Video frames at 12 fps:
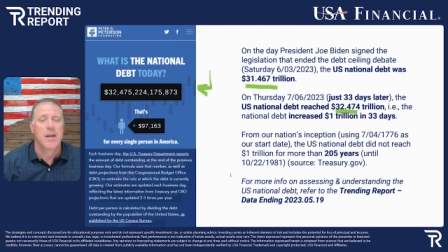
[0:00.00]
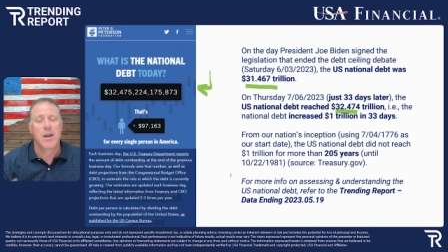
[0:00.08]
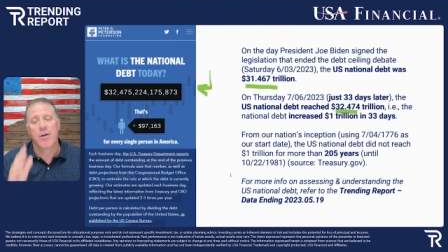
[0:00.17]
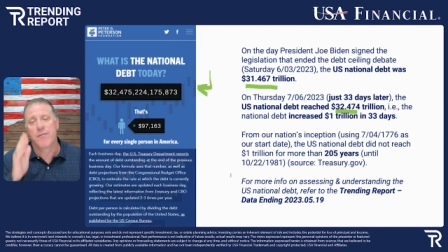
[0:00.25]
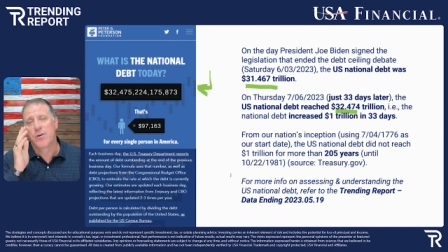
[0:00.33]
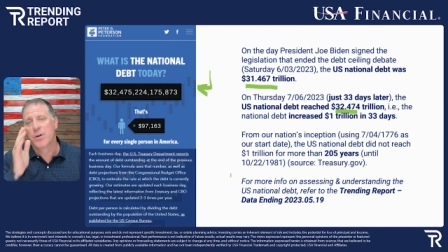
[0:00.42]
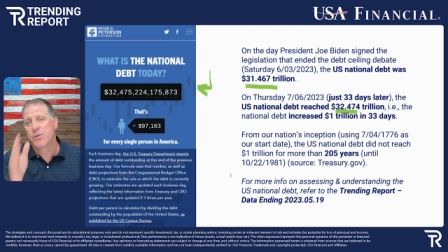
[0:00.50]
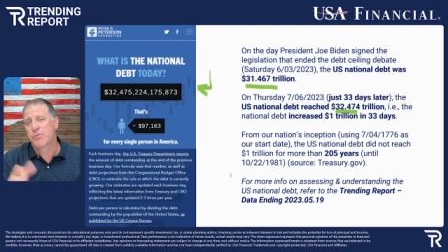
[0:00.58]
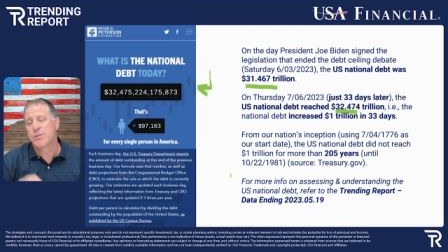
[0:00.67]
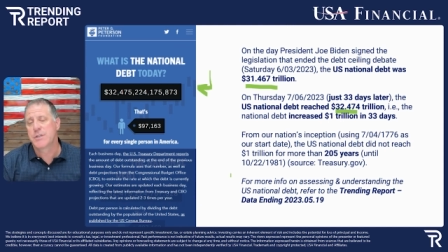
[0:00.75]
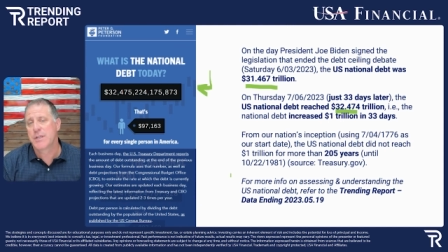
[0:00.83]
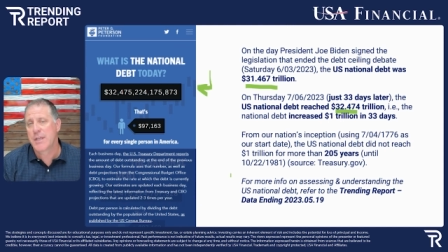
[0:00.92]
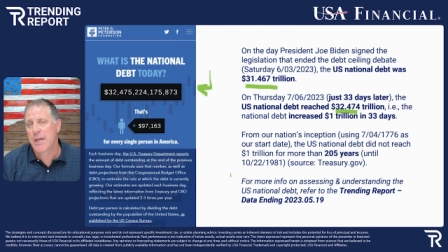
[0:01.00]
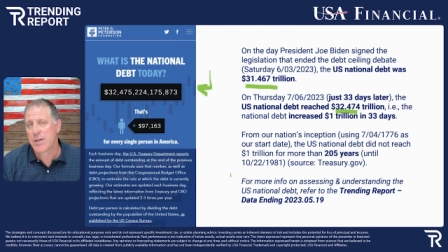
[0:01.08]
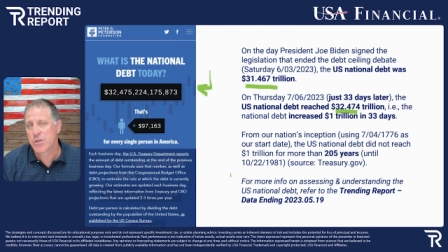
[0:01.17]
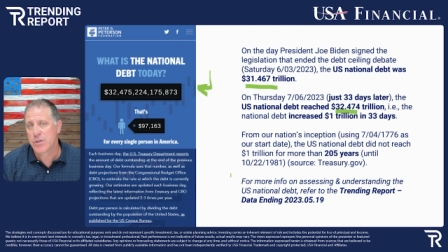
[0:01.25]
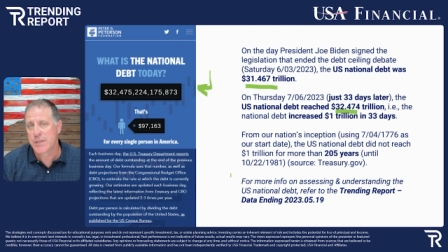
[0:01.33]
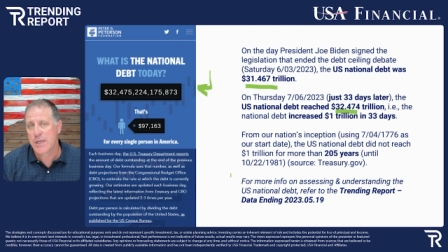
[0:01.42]
Now, if you're interested in
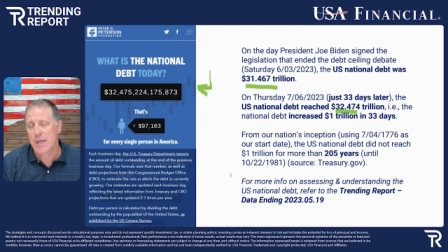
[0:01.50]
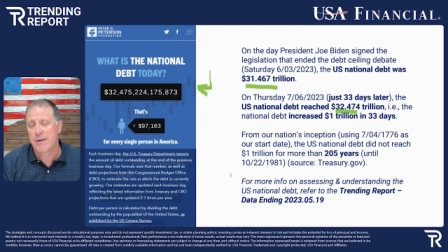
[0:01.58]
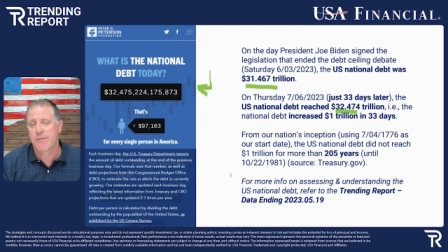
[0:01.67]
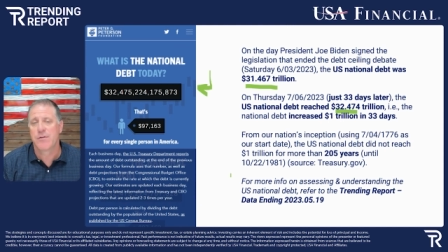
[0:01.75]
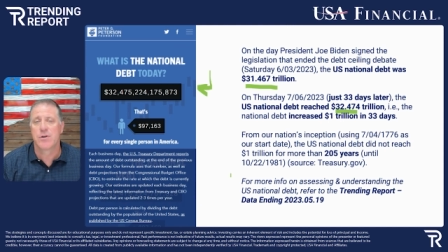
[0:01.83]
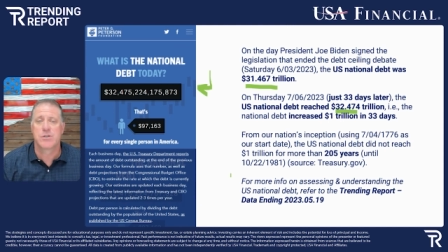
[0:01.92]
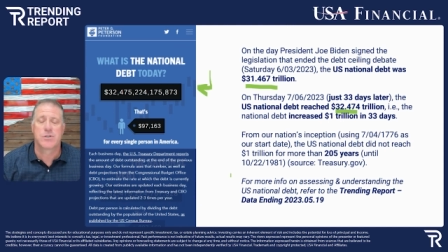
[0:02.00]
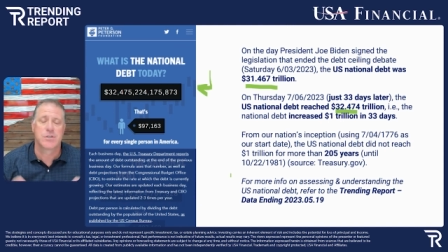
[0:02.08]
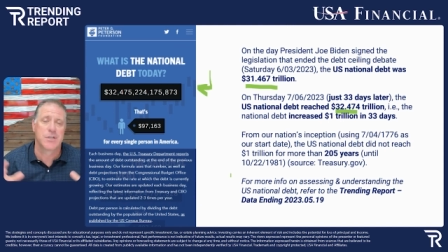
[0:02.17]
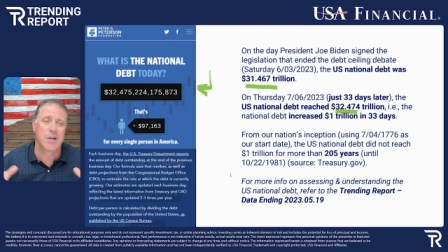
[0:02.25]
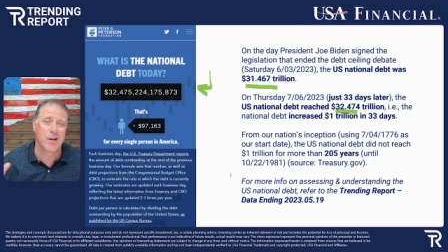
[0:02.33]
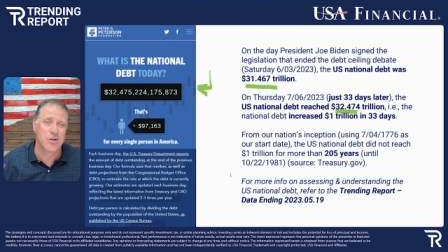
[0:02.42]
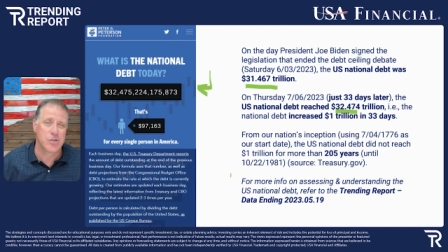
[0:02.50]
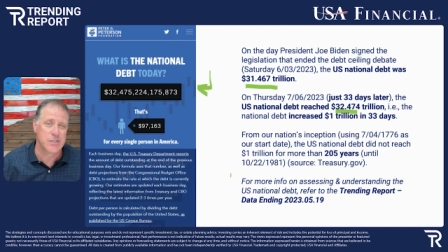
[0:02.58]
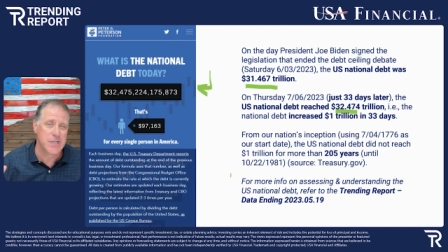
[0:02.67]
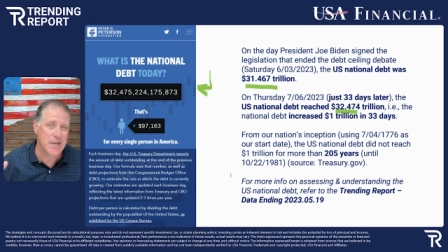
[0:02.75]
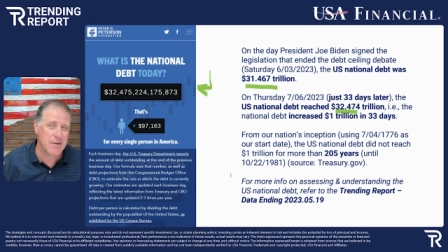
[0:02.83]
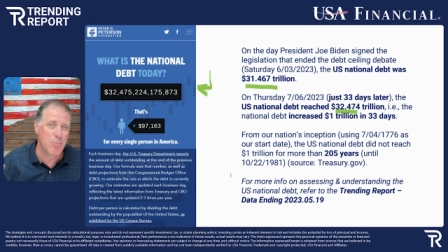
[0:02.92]
national debt, if you're interested in
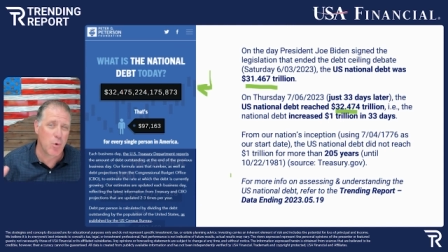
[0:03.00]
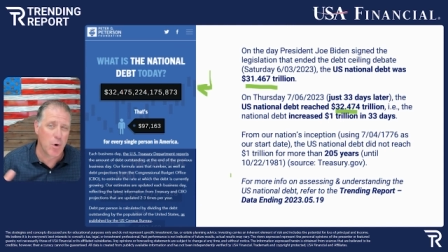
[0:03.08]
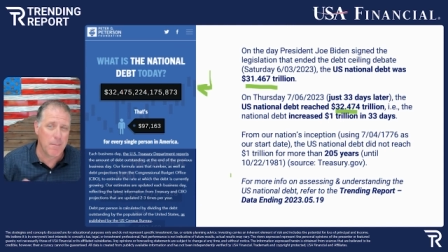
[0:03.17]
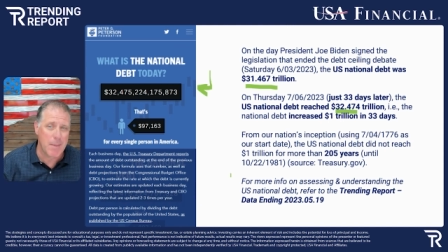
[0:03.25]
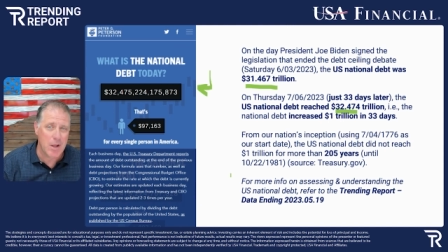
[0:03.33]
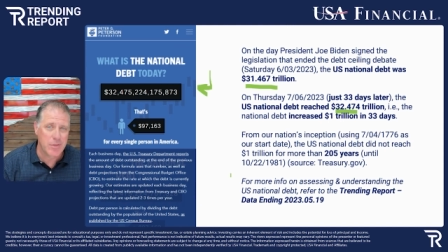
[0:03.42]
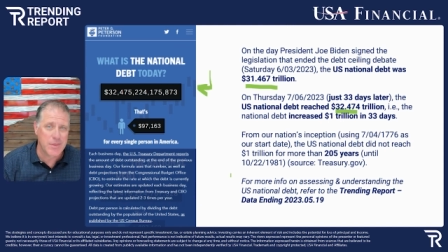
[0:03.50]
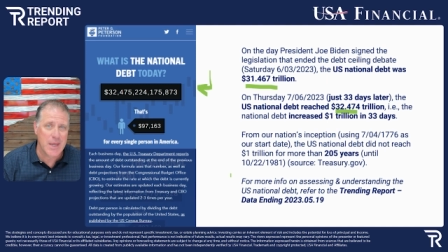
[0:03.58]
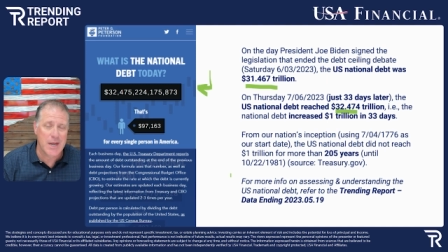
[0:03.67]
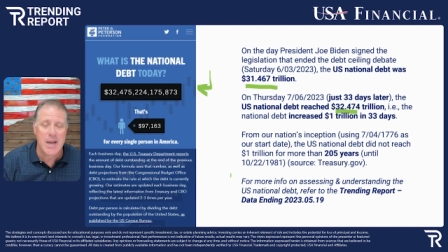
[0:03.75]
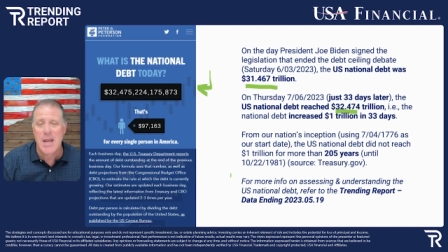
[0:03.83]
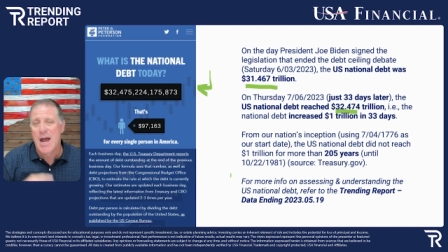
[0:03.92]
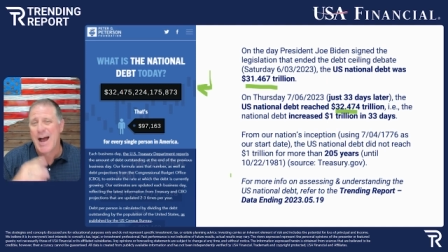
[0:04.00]
understanding more about that,